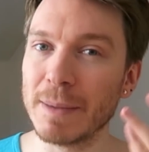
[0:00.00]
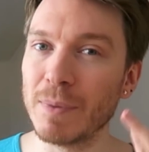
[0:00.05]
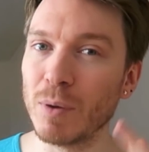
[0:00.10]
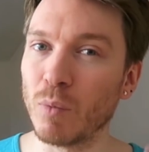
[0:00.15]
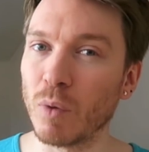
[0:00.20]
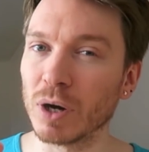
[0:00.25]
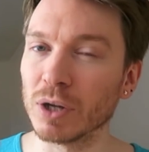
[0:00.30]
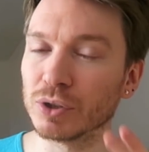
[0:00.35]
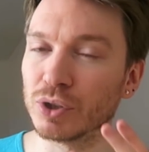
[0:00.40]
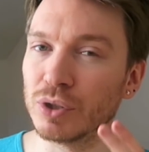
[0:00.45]
may be
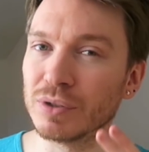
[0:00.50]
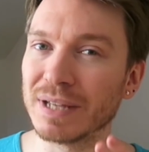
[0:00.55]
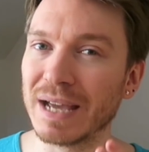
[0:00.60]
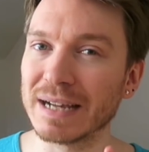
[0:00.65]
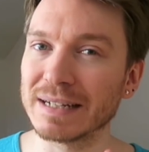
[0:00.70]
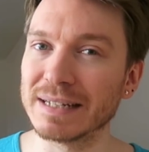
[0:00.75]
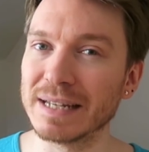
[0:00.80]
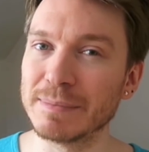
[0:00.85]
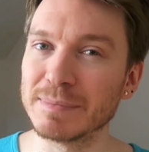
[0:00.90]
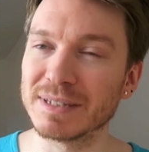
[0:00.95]
one or two
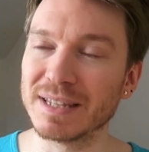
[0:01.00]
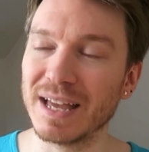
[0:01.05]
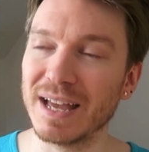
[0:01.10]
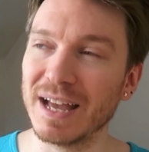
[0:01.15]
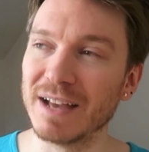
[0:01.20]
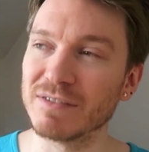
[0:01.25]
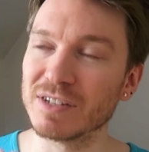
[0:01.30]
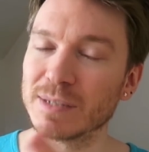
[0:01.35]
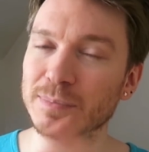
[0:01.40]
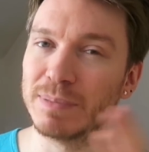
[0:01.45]
tag teams that
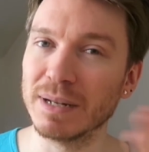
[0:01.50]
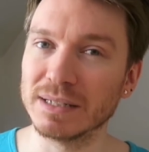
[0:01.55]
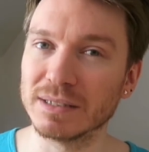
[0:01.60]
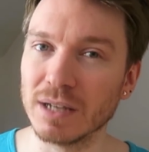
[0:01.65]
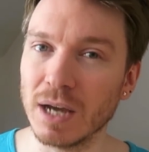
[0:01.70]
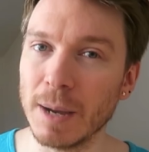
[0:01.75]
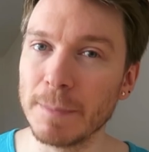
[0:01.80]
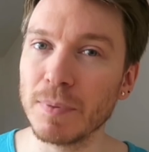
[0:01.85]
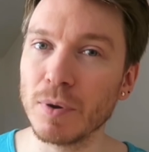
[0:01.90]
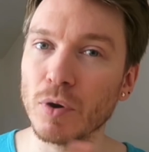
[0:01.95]
have
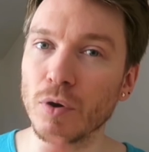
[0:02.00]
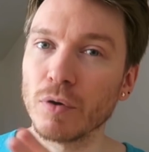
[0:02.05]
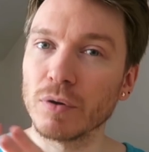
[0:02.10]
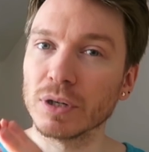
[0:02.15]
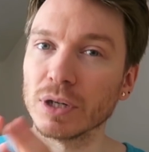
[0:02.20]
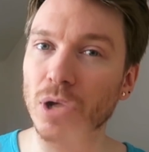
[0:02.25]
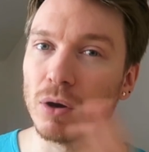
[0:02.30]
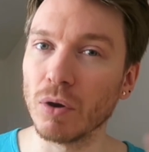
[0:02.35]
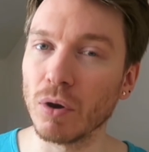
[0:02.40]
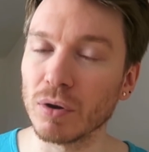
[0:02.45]
split up
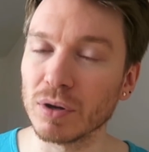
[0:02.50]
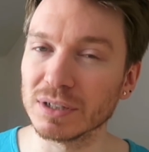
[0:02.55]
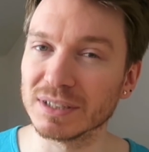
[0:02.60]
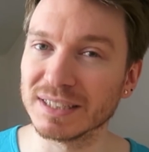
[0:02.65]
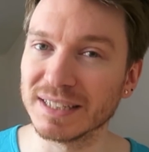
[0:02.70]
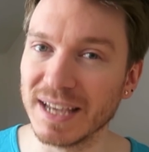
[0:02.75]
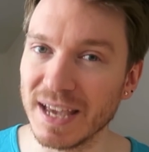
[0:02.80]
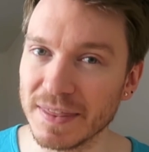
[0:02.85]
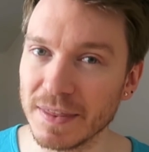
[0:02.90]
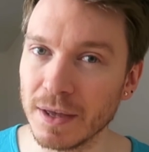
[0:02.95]
or are no longer
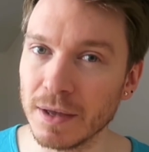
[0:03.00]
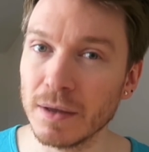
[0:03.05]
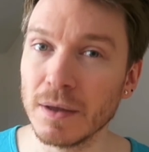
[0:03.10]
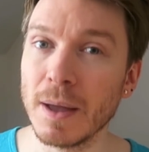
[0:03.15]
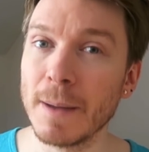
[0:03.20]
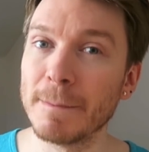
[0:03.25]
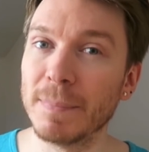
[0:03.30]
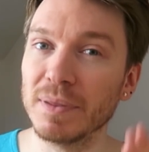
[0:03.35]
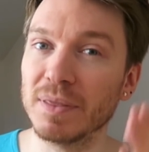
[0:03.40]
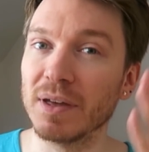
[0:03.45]
together,
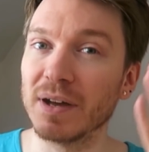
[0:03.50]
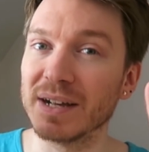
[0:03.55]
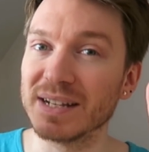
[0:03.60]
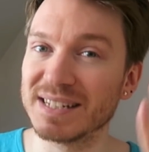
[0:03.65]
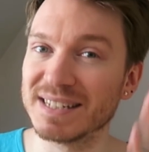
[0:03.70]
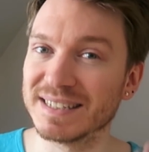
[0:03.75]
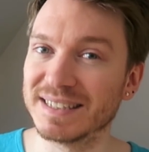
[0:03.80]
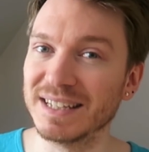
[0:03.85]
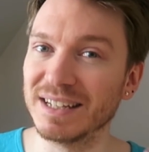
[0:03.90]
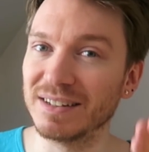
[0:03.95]
but they are
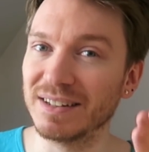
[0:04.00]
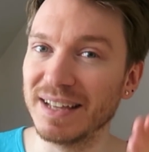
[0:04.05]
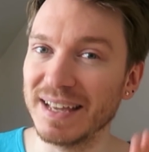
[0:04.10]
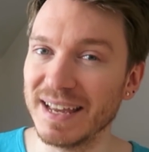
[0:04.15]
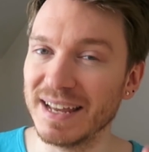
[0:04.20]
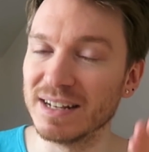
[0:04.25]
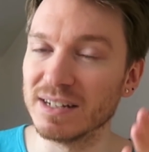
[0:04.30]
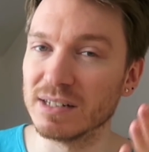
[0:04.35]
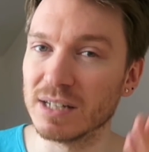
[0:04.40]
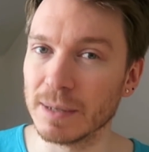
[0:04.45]
still
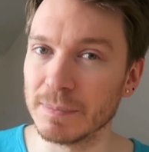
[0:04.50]
in